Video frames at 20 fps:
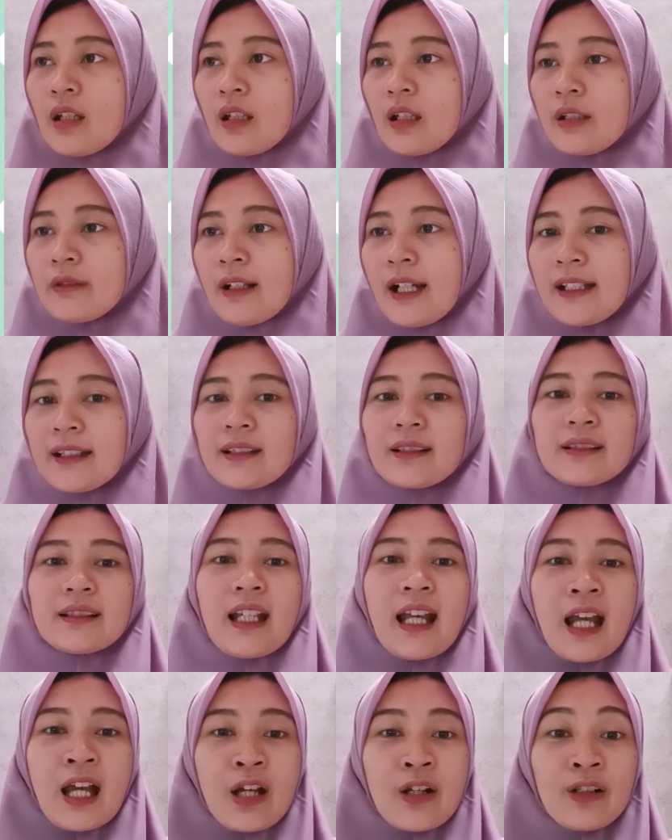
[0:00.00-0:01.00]
Alright,
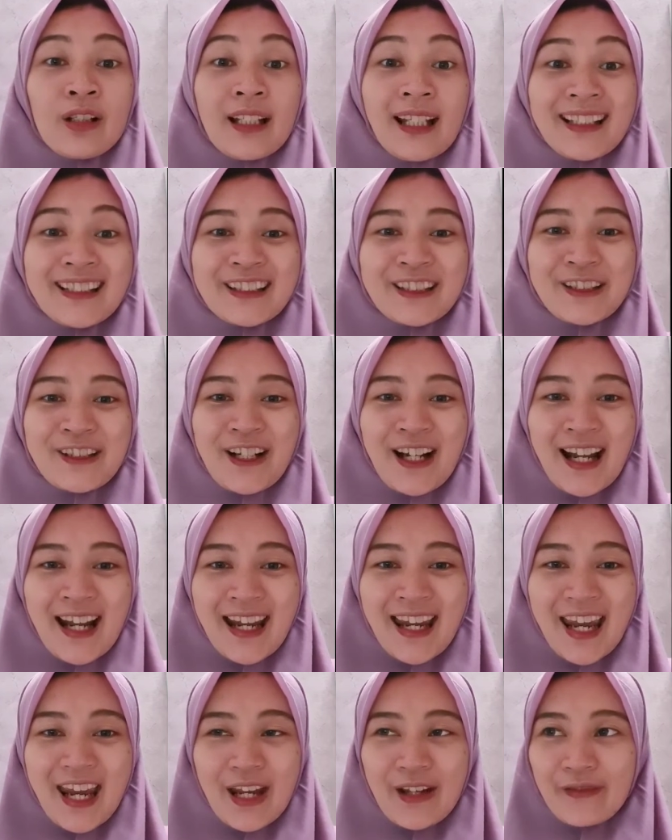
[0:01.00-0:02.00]
now let's
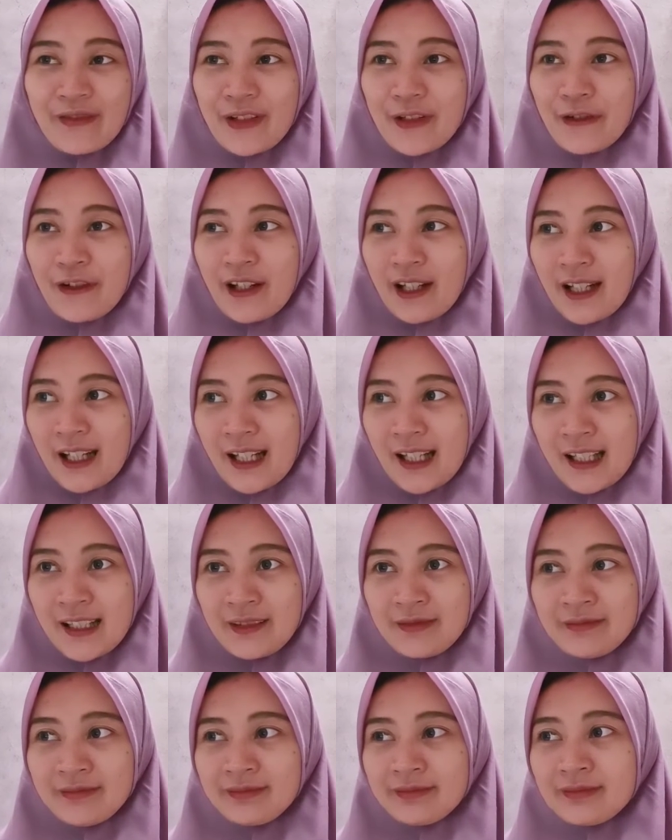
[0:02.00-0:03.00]
try,
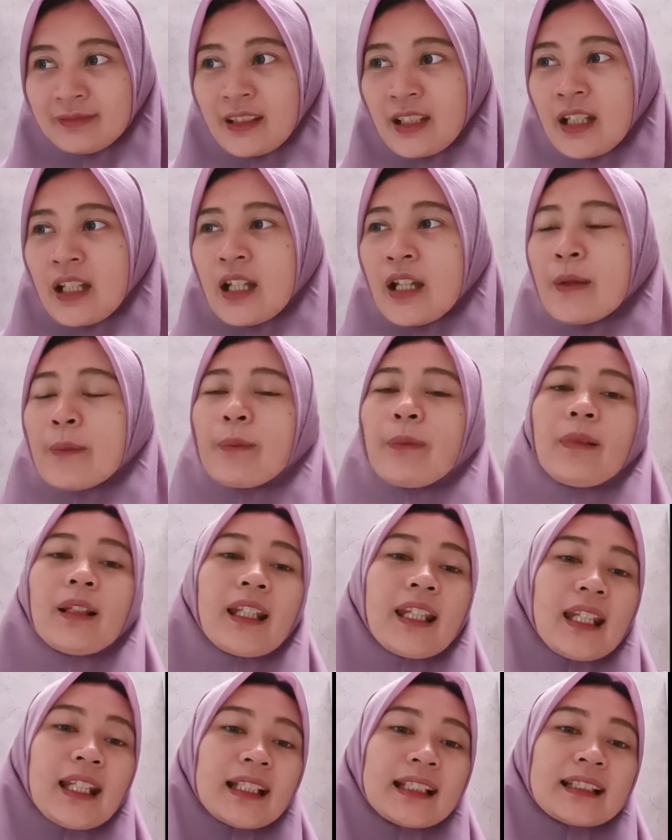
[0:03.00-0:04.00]
everyone.
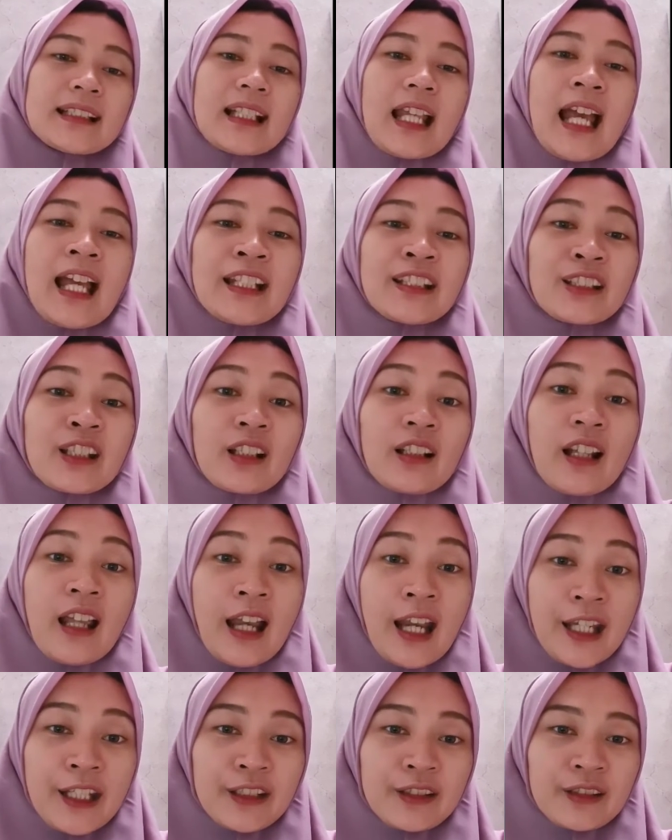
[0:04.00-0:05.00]
Please
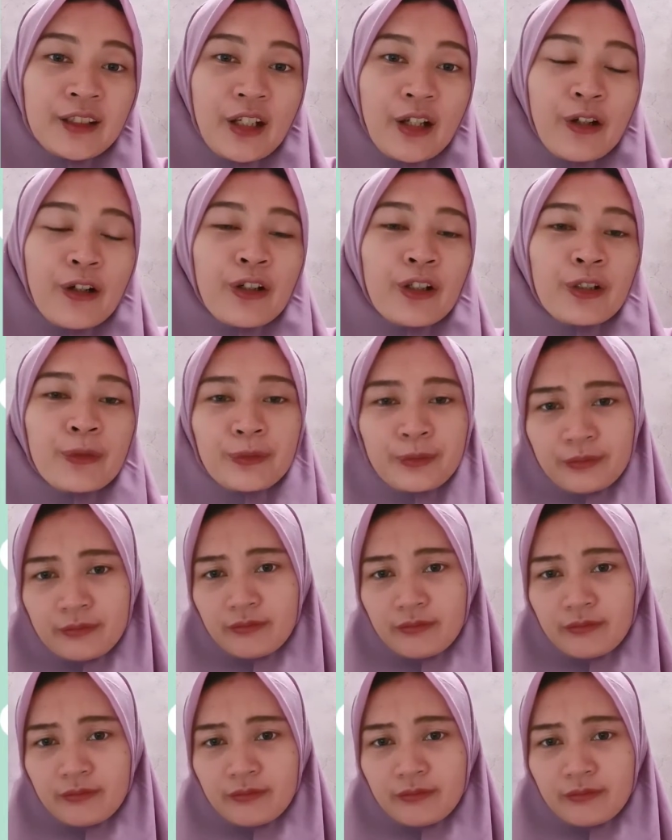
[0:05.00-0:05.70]
underline or